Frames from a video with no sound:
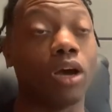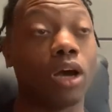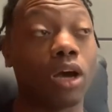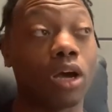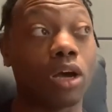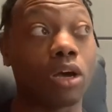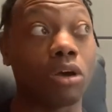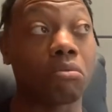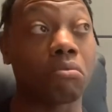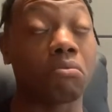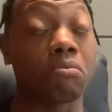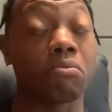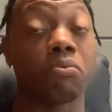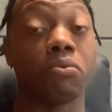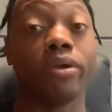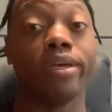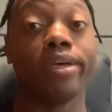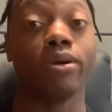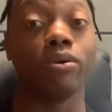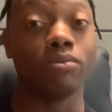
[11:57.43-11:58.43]
Like if you come up
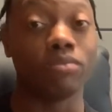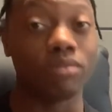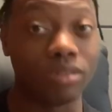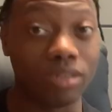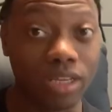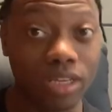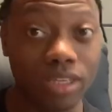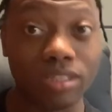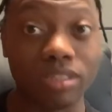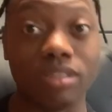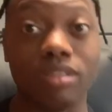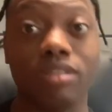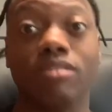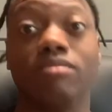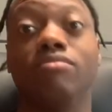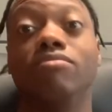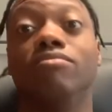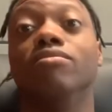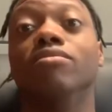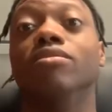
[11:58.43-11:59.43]
with a fire undercard,